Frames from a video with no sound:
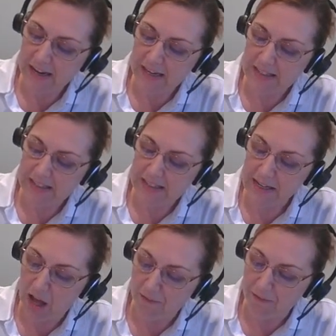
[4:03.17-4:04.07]
it's
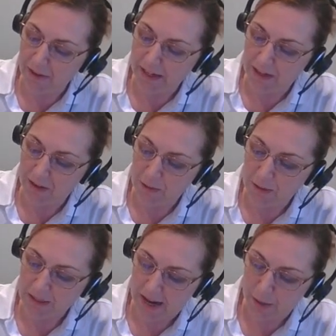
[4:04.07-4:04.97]
not falling into those
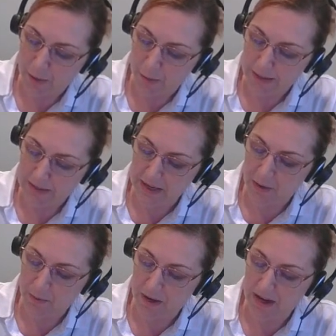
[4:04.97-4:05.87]
categories. And I
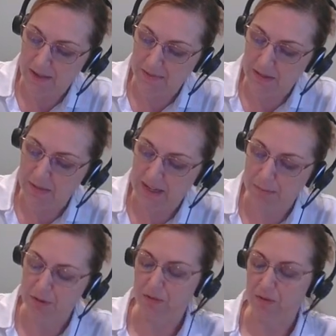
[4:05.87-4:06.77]
want you to have some
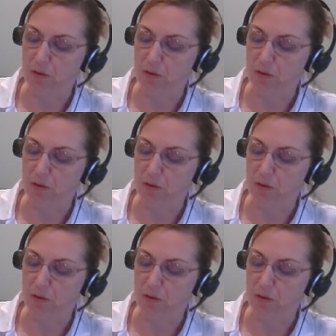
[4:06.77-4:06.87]
examples of the